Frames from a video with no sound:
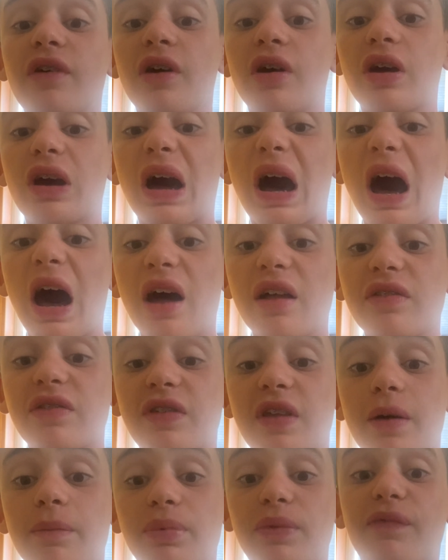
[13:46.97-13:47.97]

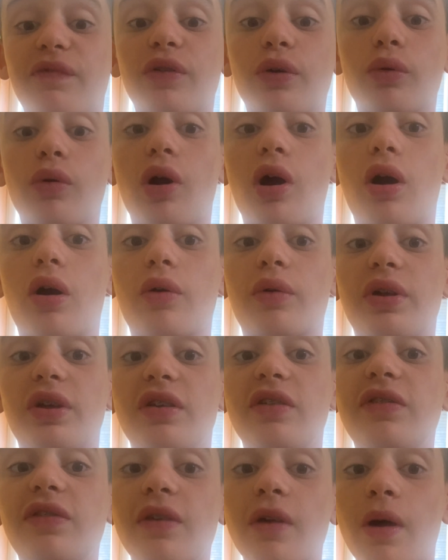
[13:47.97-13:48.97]
concept
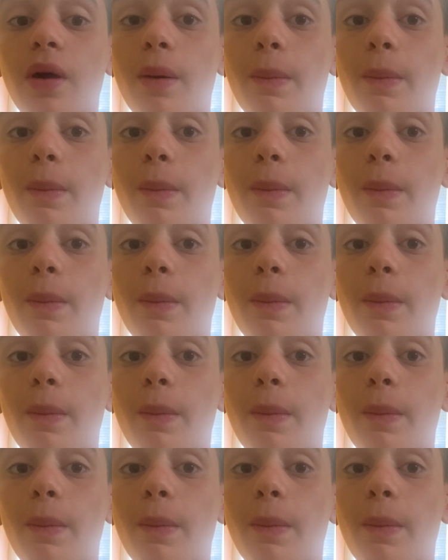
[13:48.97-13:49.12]
Ferraris,